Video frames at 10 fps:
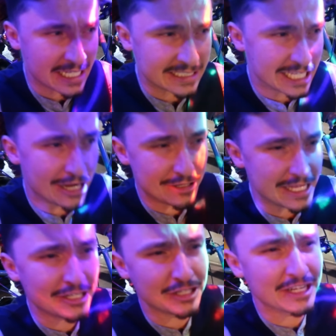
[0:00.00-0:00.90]
can tell you
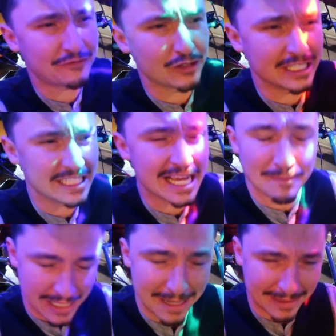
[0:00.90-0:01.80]
that you're a freaking night,
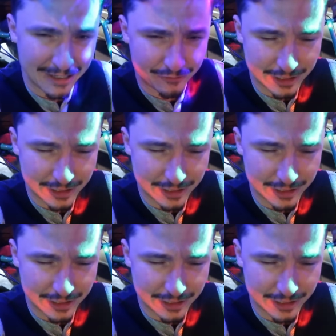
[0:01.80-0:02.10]
but I'm just